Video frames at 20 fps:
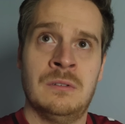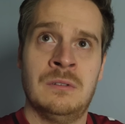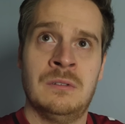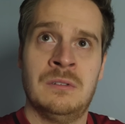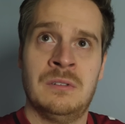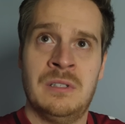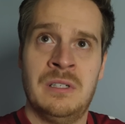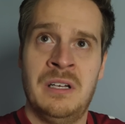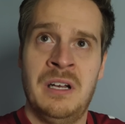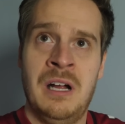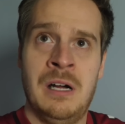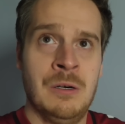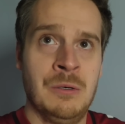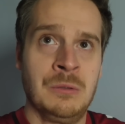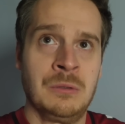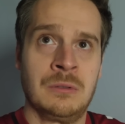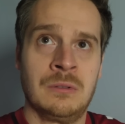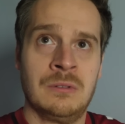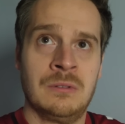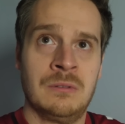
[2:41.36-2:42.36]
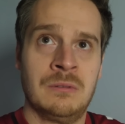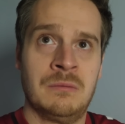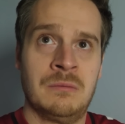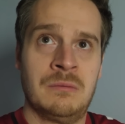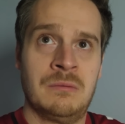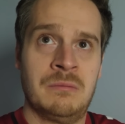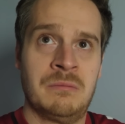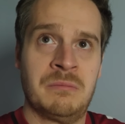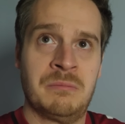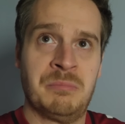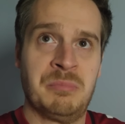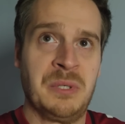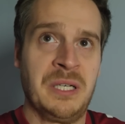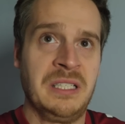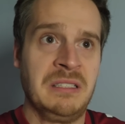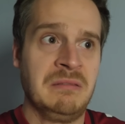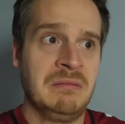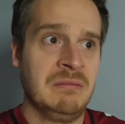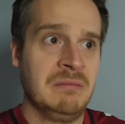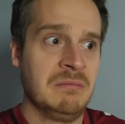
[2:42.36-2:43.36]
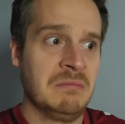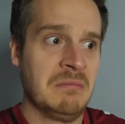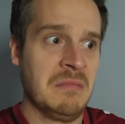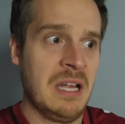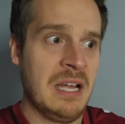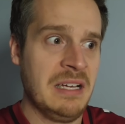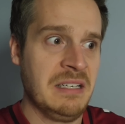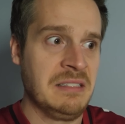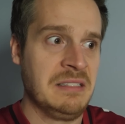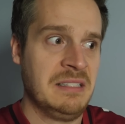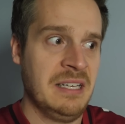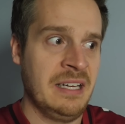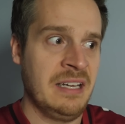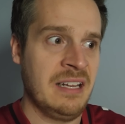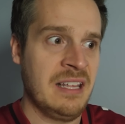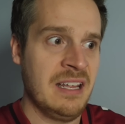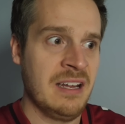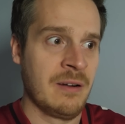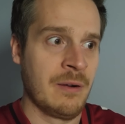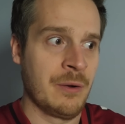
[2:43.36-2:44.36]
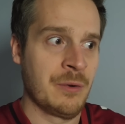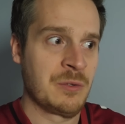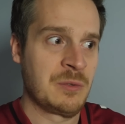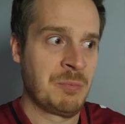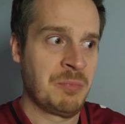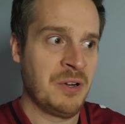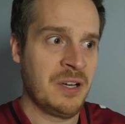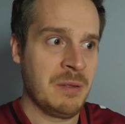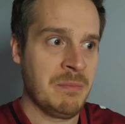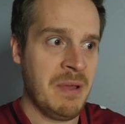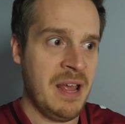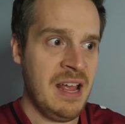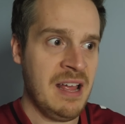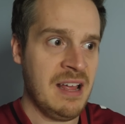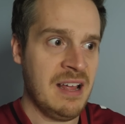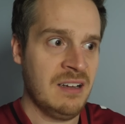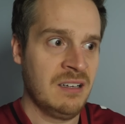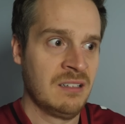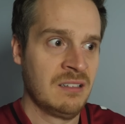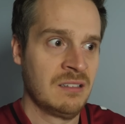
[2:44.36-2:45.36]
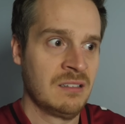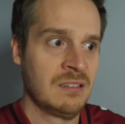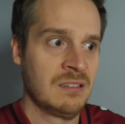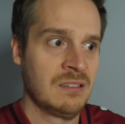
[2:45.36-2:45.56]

No, but I did hear it was pretty bad.